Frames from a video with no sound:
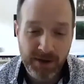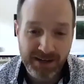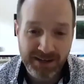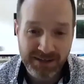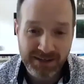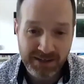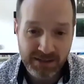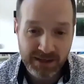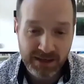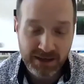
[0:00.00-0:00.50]

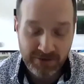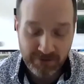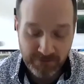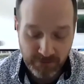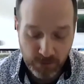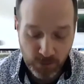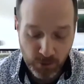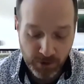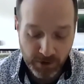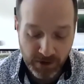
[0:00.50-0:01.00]
again to have
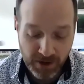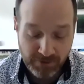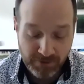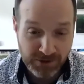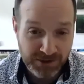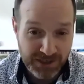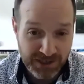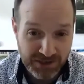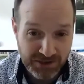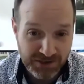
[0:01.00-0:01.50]
more
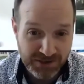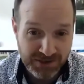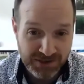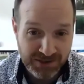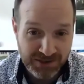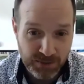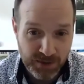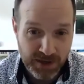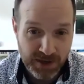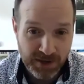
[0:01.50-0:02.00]

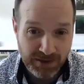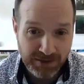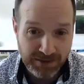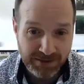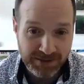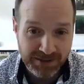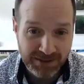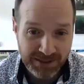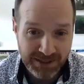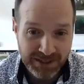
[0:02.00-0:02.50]
conversations about
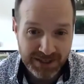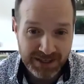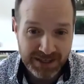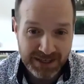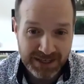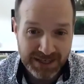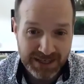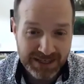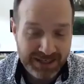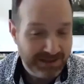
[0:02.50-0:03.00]

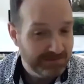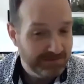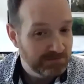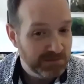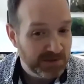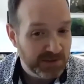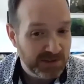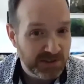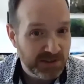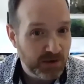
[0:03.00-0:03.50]

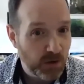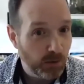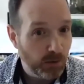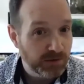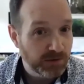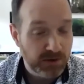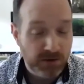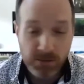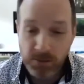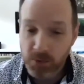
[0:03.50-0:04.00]

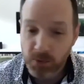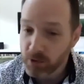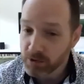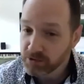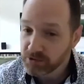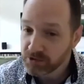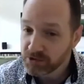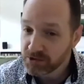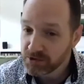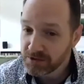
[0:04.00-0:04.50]
sculpture,
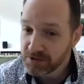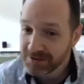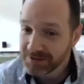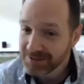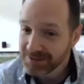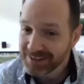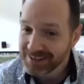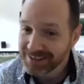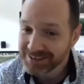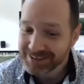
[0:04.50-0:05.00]
portraiture,
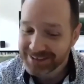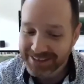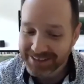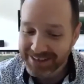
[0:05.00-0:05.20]
things like